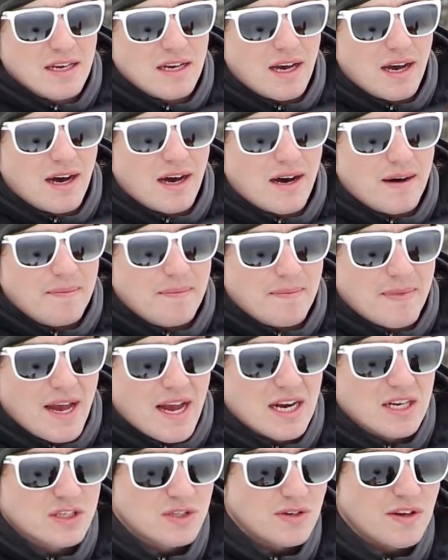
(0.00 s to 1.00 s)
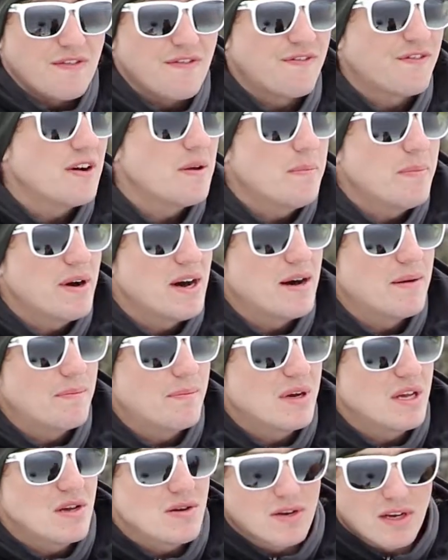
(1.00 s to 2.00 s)
actually flip up,
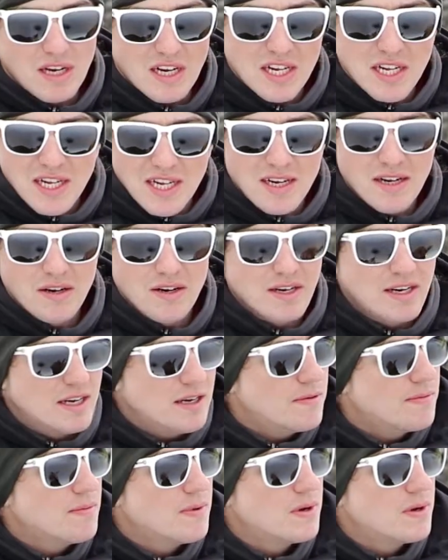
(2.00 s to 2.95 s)
but you can hear it.